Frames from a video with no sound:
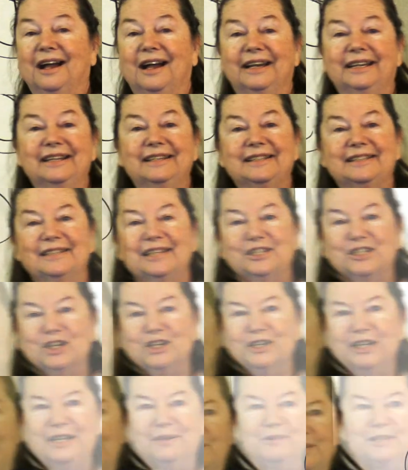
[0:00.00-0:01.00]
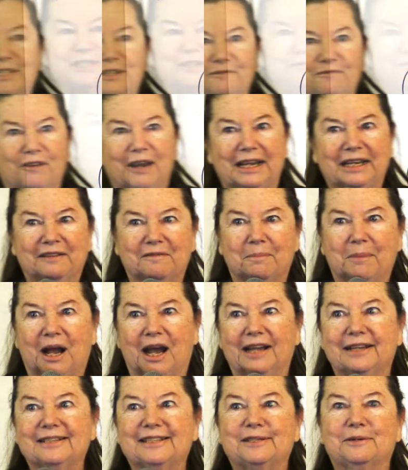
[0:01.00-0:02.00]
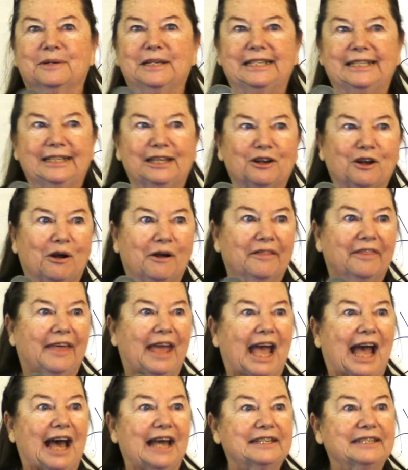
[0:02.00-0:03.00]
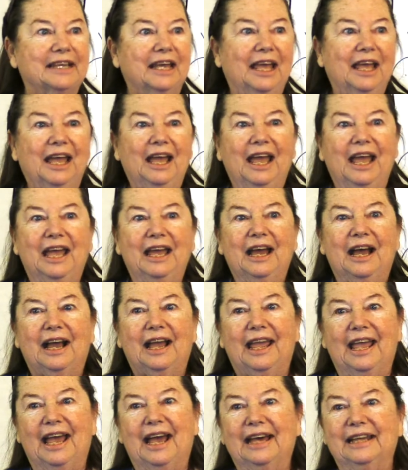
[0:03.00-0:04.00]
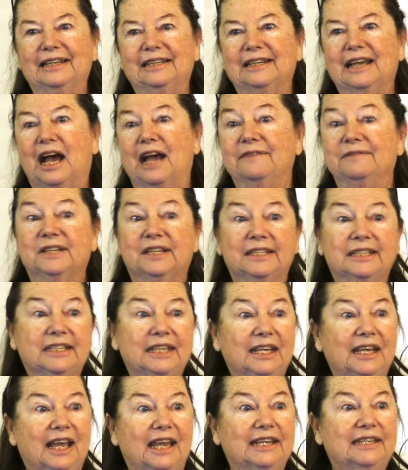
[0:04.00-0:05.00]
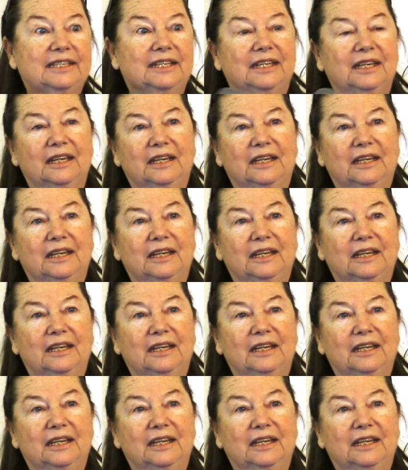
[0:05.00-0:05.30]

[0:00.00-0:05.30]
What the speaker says: His attorney was a friend of mine, so I did all that. And I've done TAT,